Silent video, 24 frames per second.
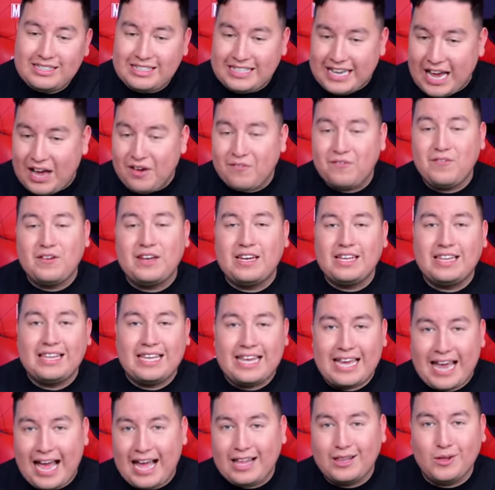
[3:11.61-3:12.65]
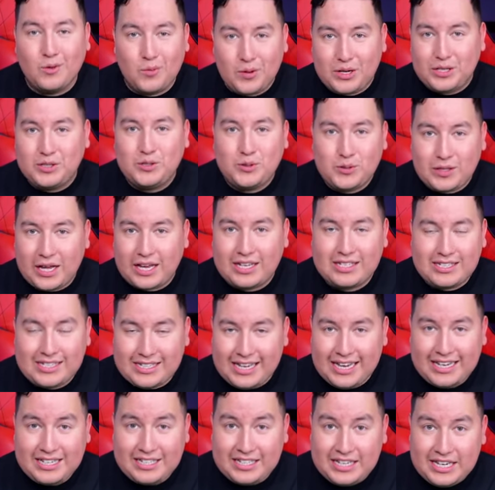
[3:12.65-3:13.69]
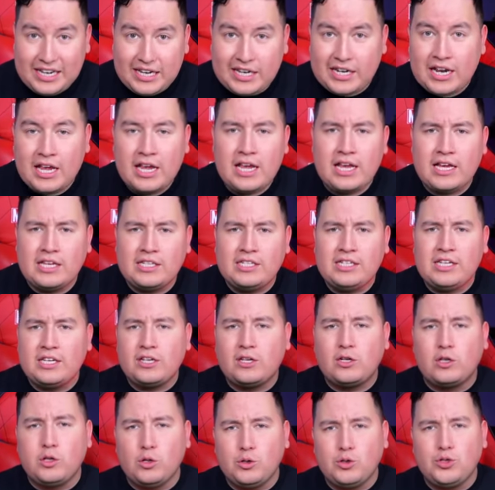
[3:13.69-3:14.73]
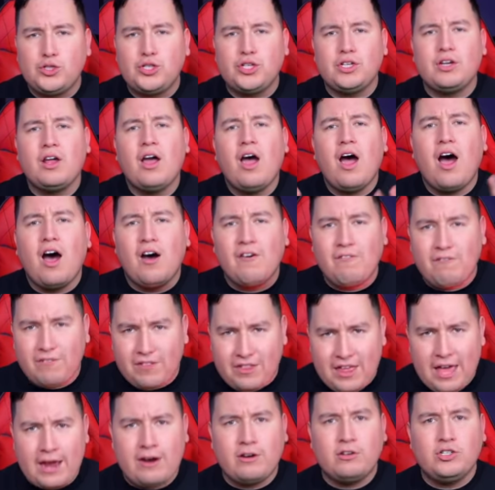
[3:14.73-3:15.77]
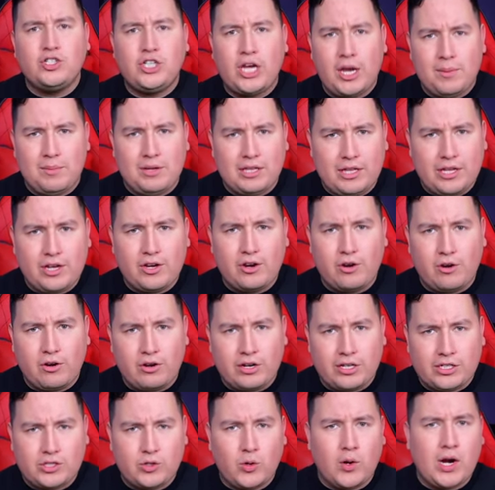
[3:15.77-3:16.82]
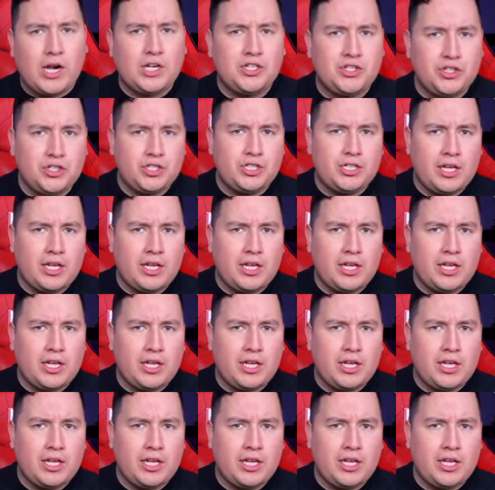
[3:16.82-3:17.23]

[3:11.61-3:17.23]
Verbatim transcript: definitely Halloween 2018 is the inclusion of their Jamie Lee Curtis, or I should